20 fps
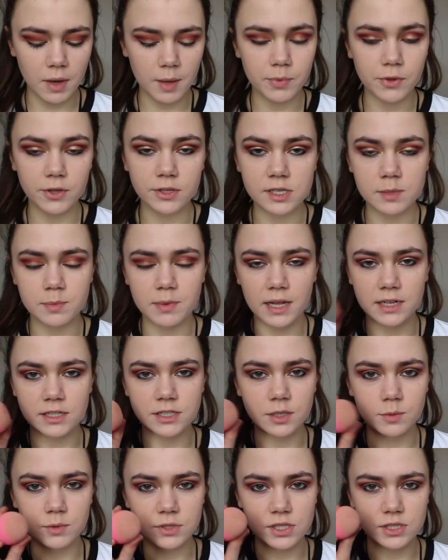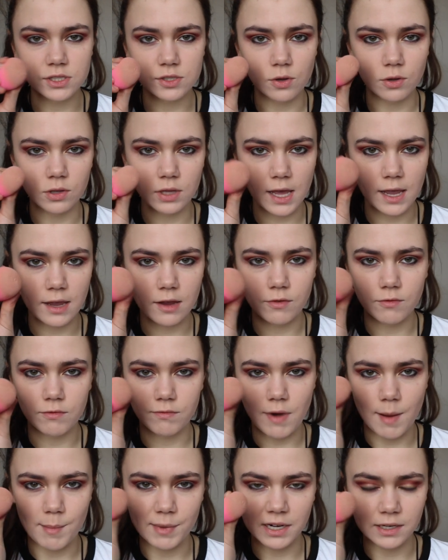my beauty blender, which has got like
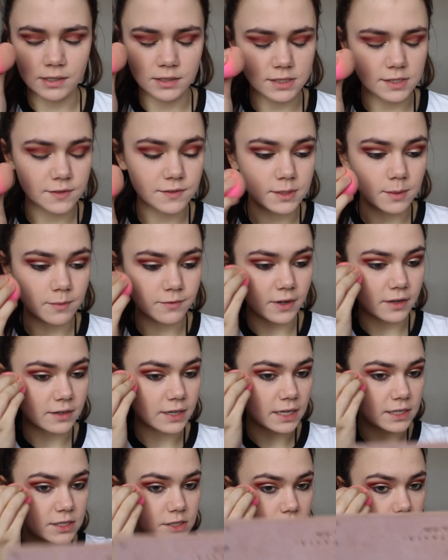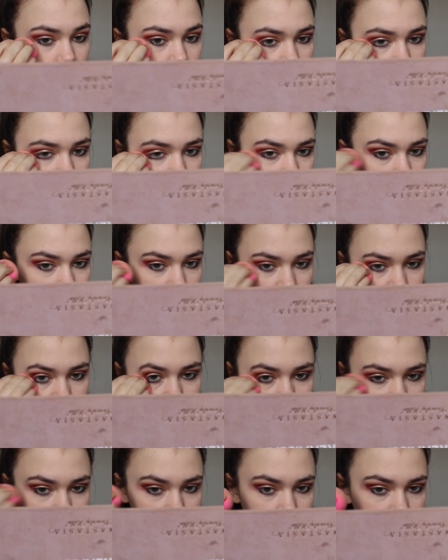remnants of some foundation on it, and
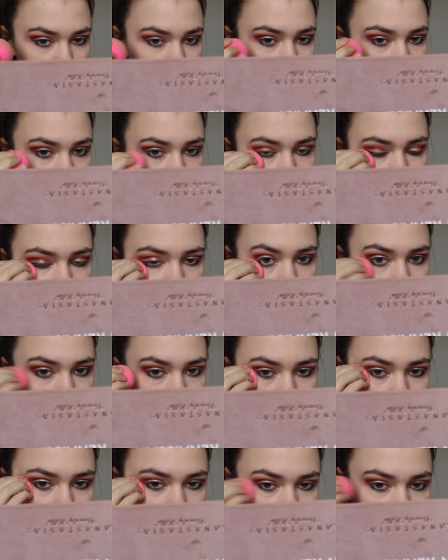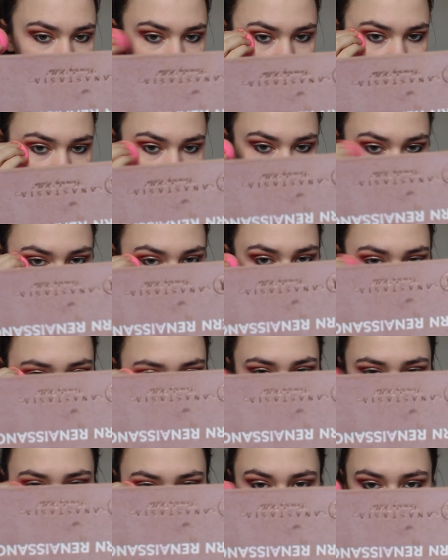bouncing it over the
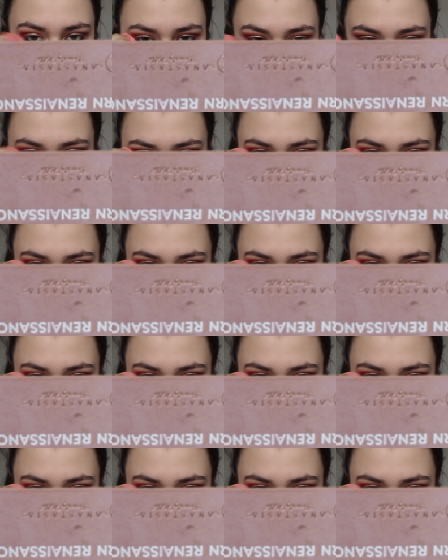top to try